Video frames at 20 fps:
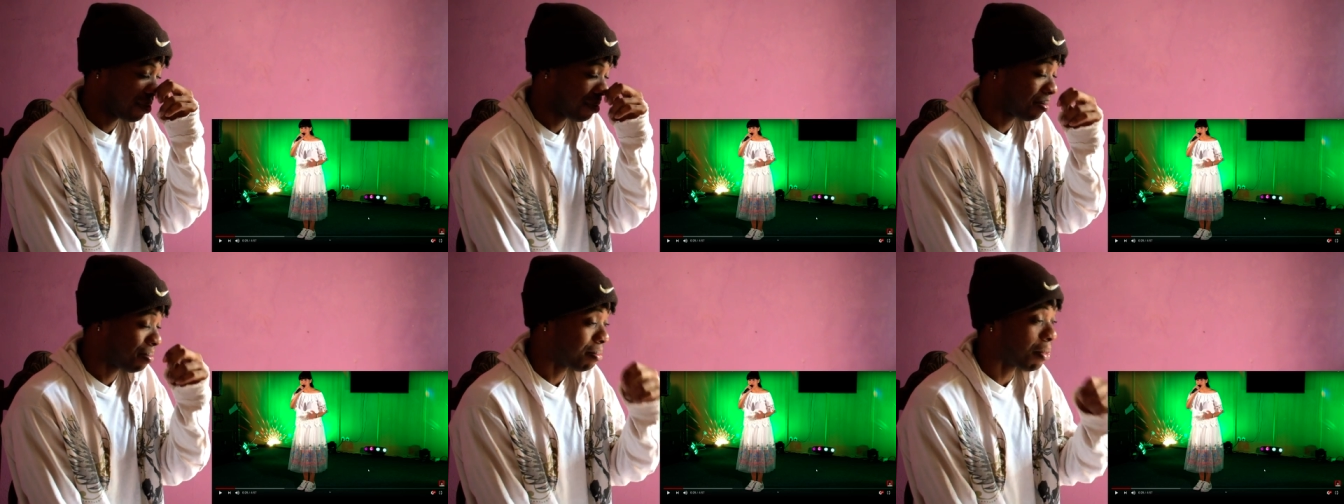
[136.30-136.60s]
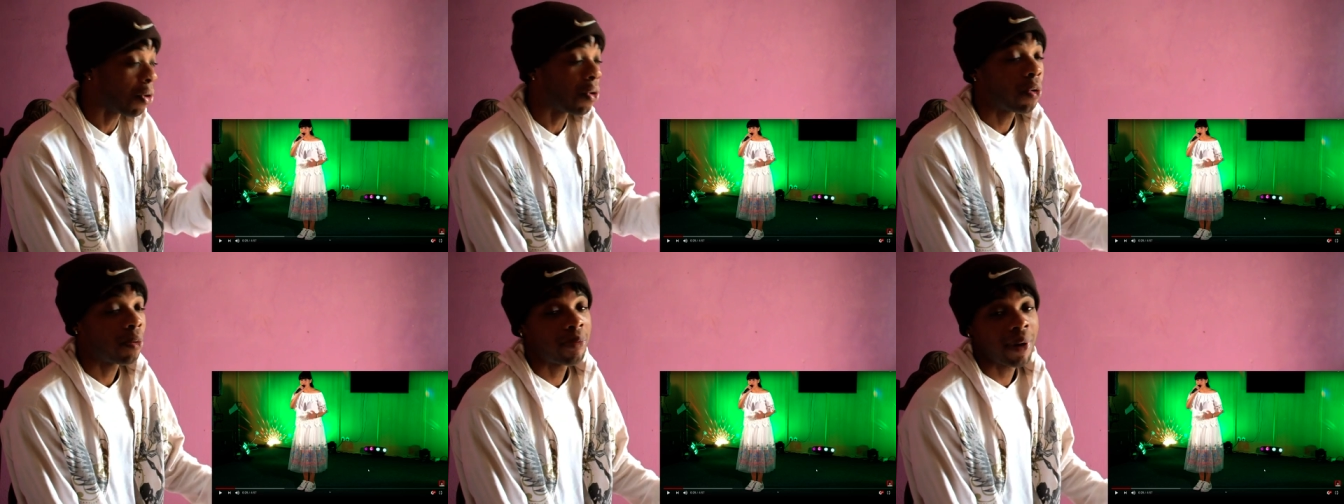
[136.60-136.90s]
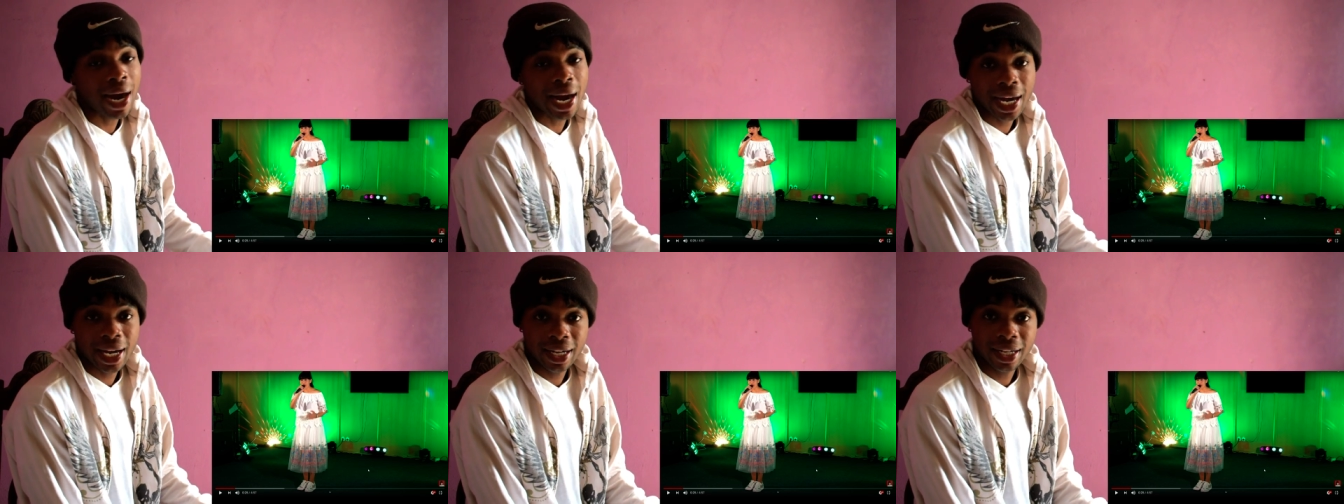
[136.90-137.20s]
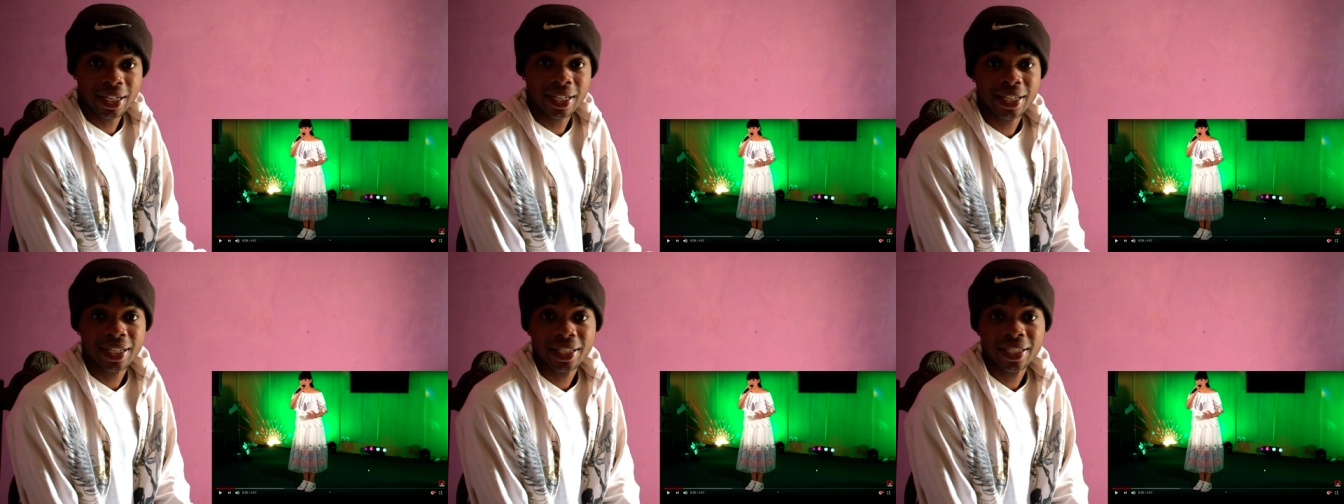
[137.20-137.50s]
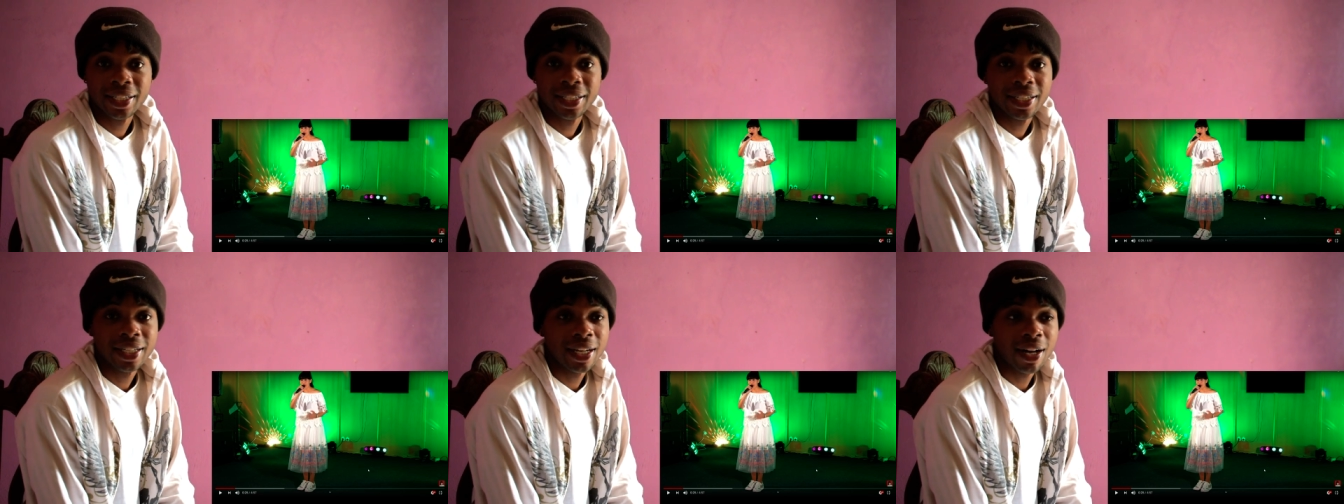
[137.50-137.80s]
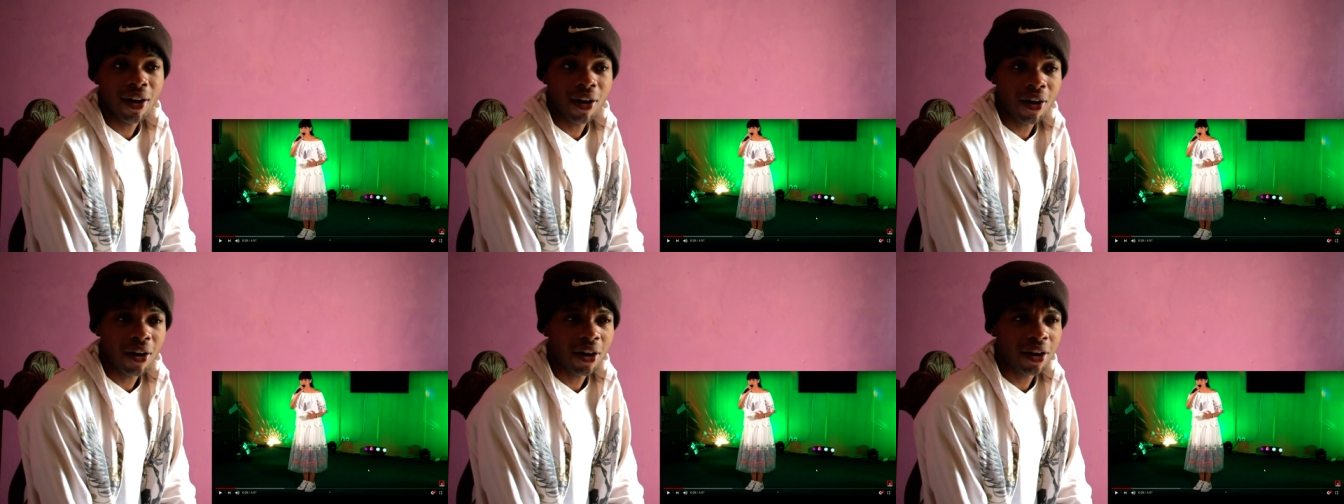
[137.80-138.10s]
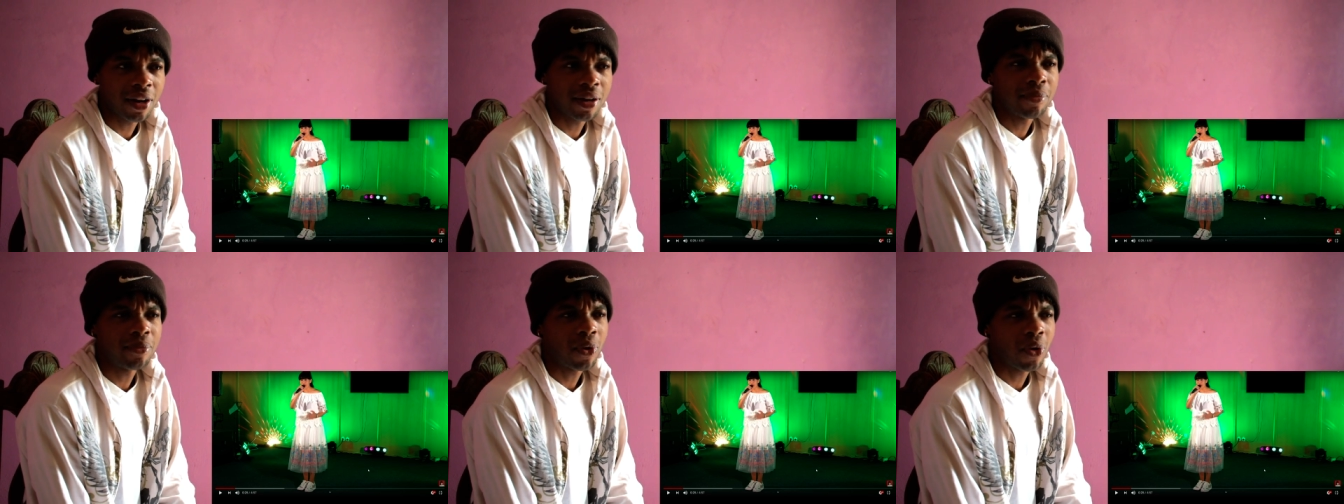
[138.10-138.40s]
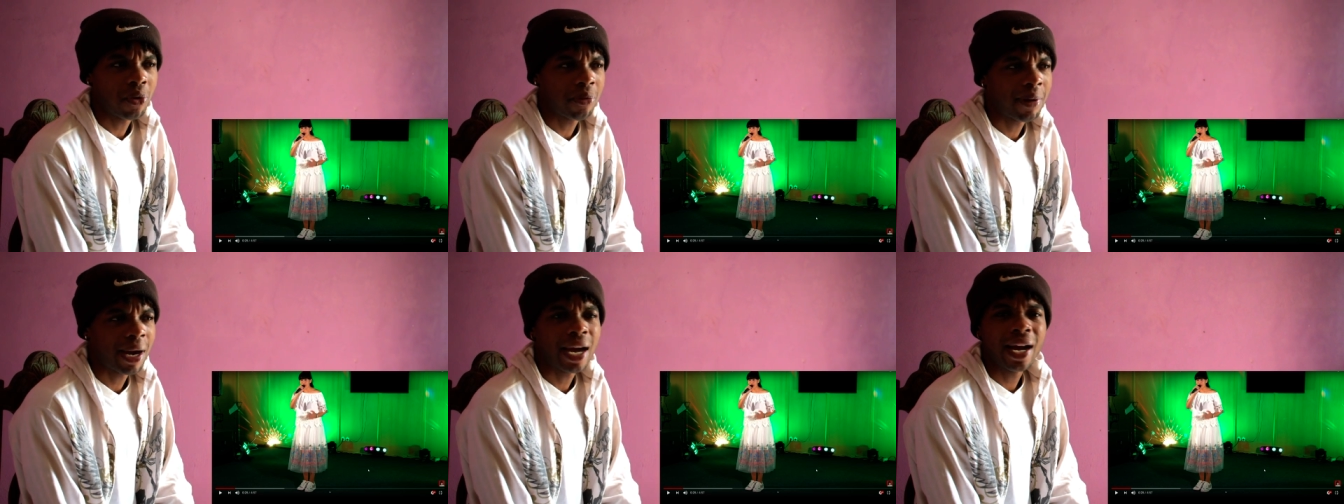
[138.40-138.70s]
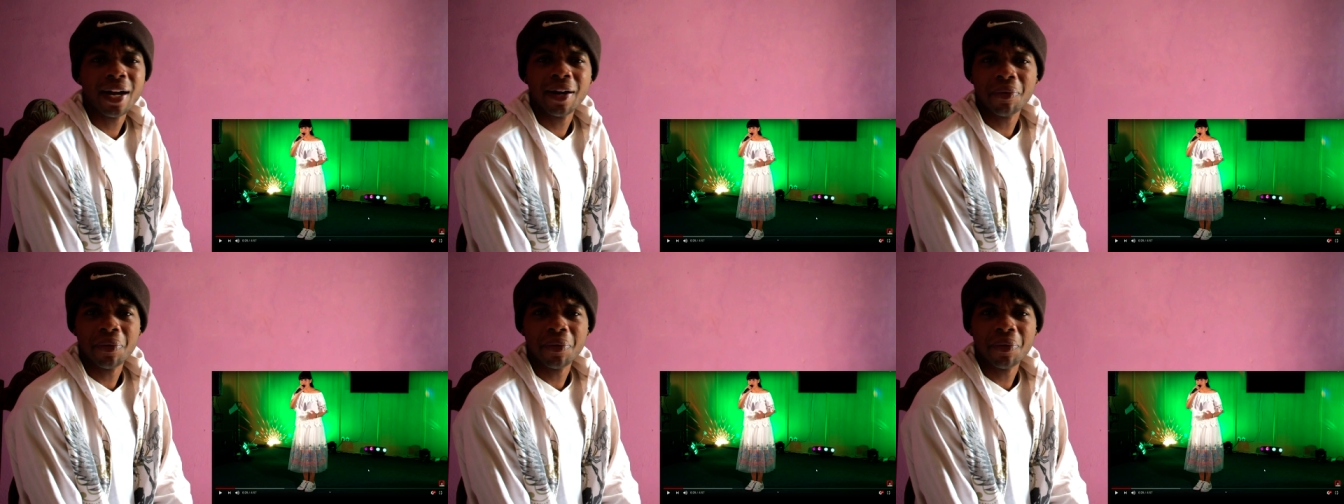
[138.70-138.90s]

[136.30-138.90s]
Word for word: mobile or immobile,